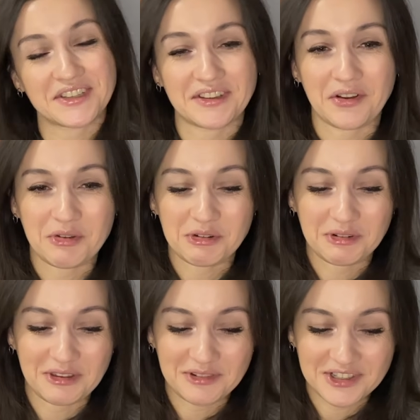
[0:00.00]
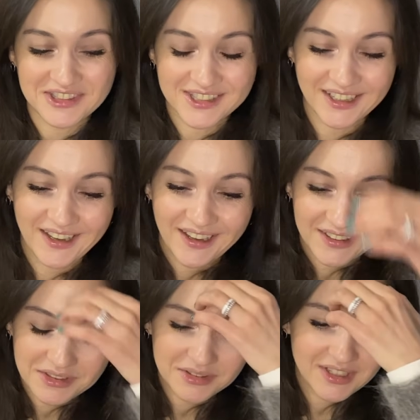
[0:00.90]
our favorites
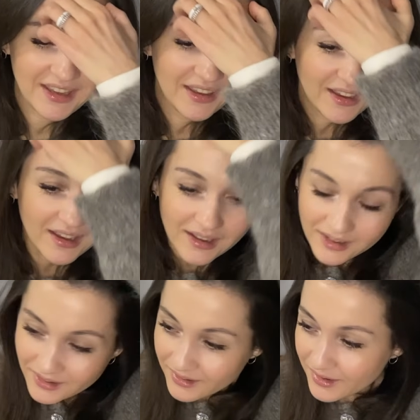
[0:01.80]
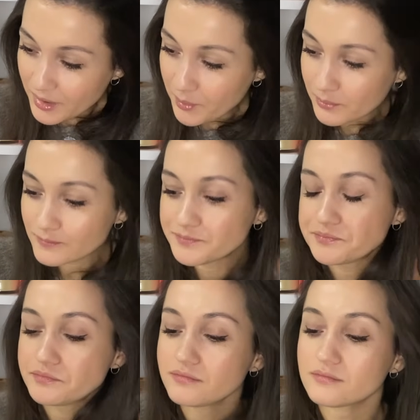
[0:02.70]
today.
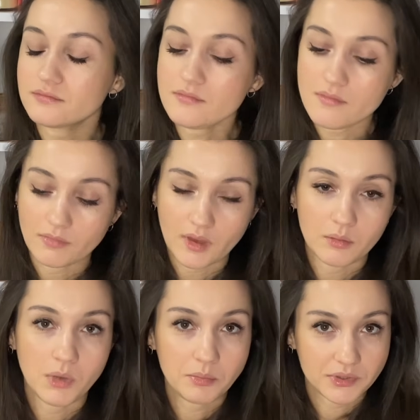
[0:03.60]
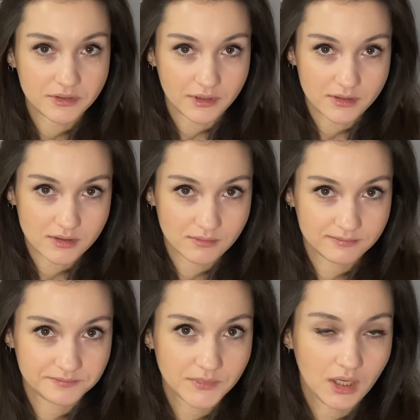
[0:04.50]
Mamba Dress
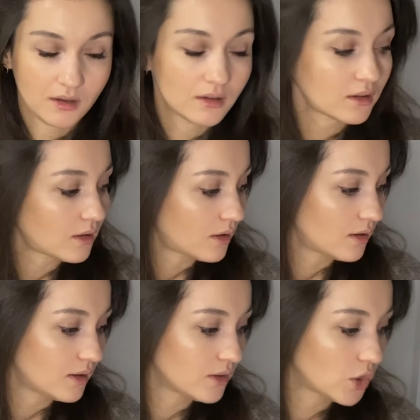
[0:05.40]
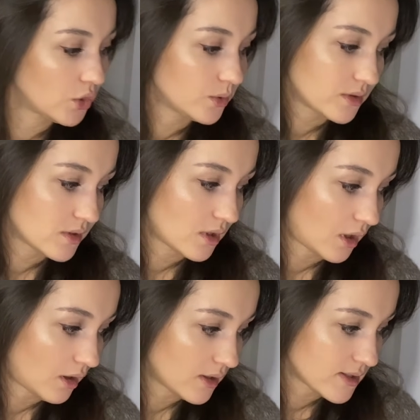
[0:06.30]
includes
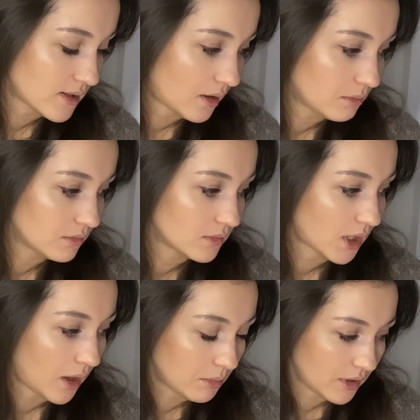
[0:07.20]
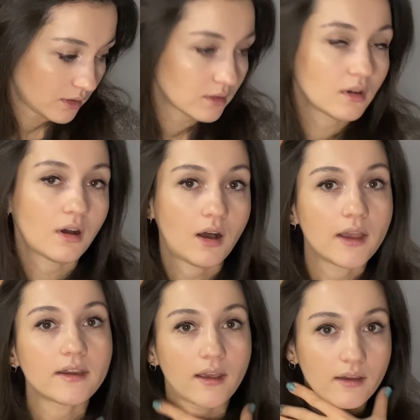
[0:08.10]
some cabling, high
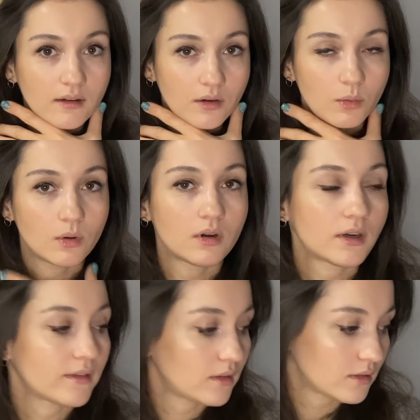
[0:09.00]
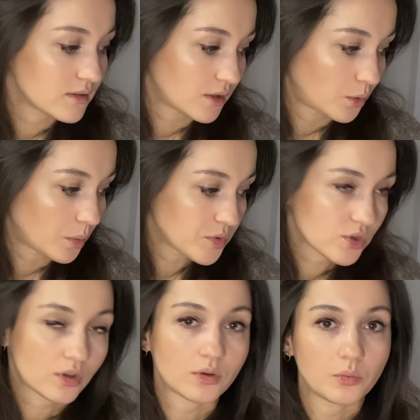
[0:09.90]
neck, or there is an
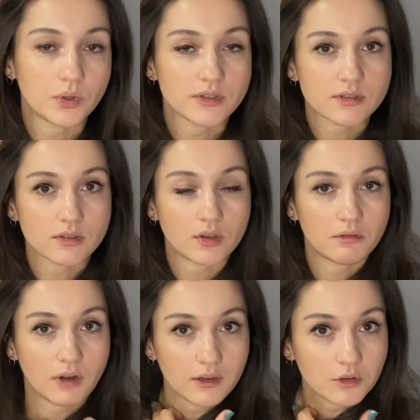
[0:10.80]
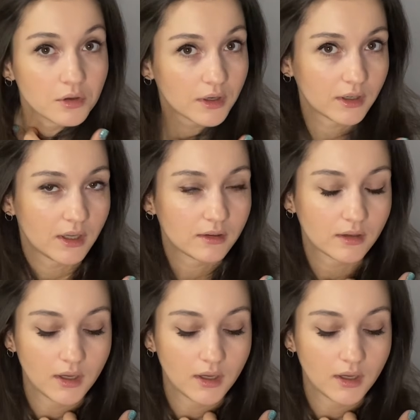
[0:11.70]
option with regular neck,